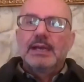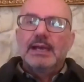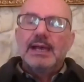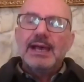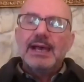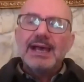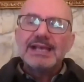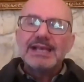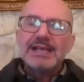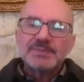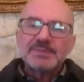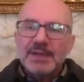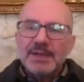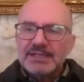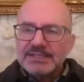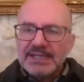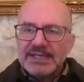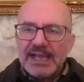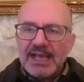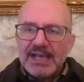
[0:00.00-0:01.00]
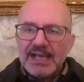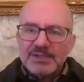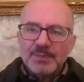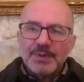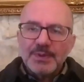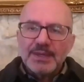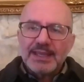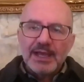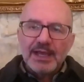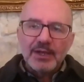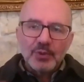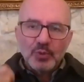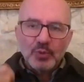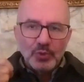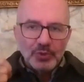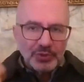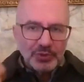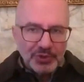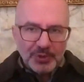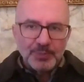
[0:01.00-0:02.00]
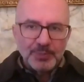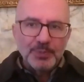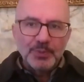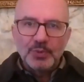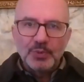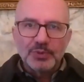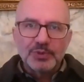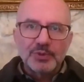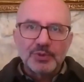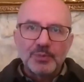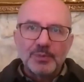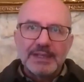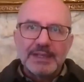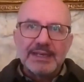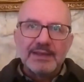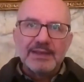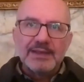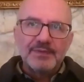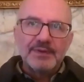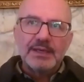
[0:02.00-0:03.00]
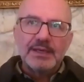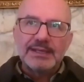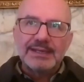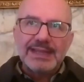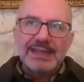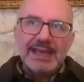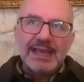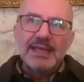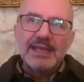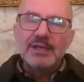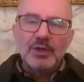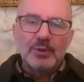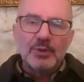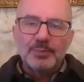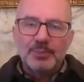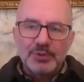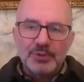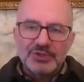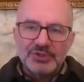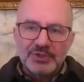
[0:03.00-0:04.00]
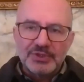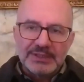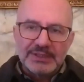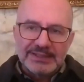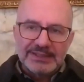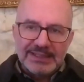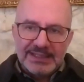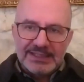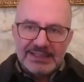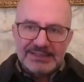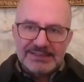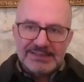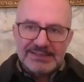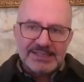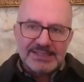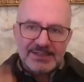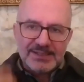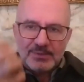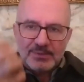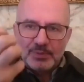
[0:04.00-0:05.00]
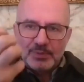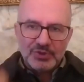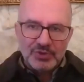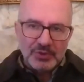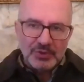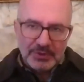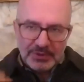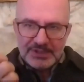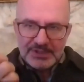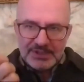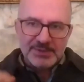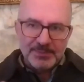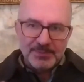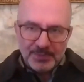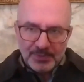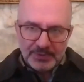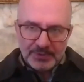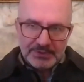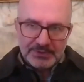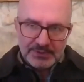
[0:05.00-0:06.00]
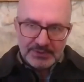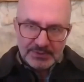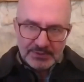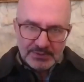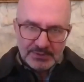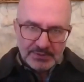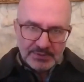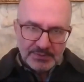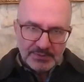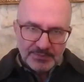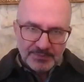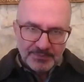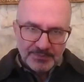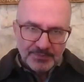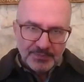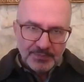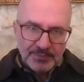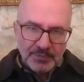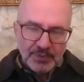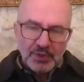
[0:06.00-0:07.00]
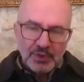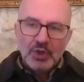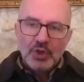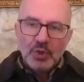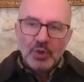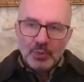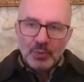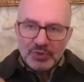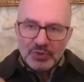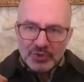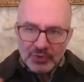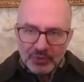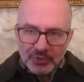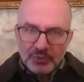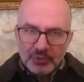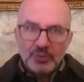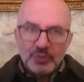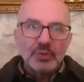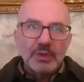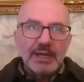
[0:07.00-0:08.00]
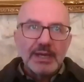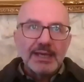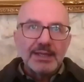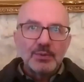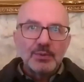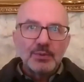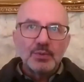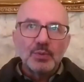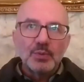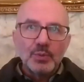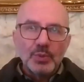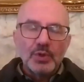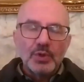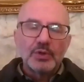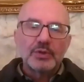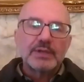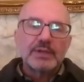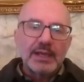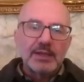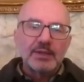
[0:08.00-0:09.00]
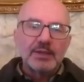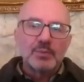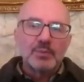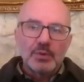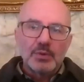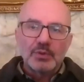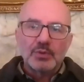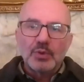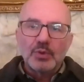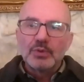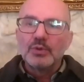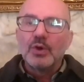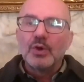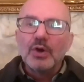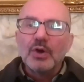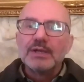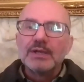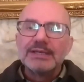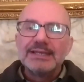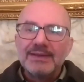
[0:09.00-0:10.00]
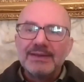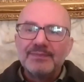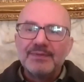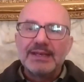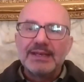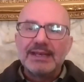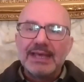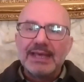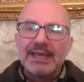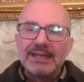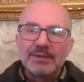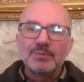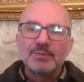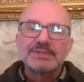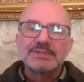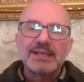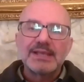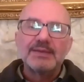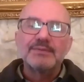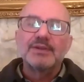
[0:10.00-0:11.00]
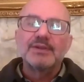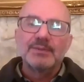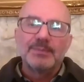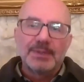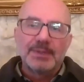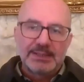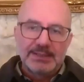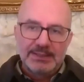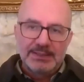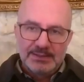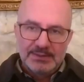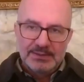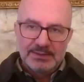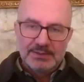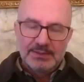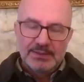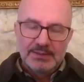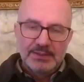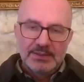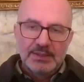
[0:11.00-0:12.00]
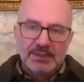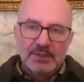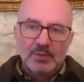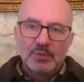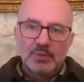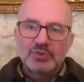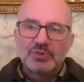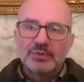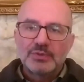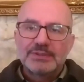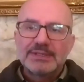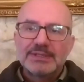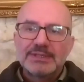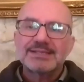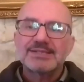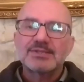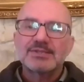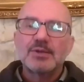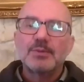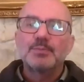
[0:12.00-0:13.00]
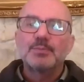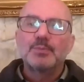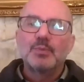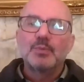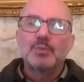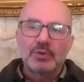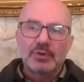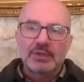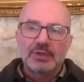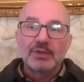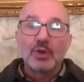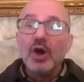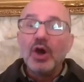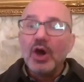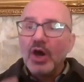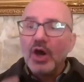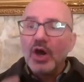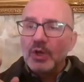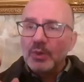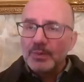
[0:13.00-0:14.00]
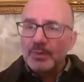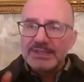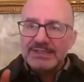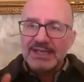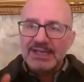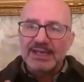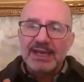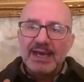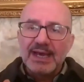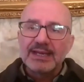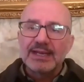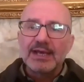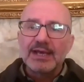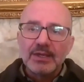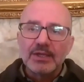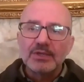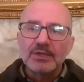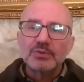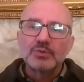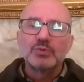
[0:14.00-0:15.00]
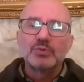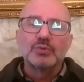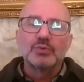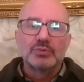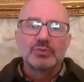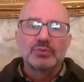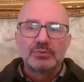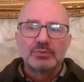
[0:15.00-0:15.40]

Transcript: As much as we can contribute to whenever any opportunity exists, we should exploit. We should do work on all levels and with everybody. We should not stop working. Always there are a lot to do.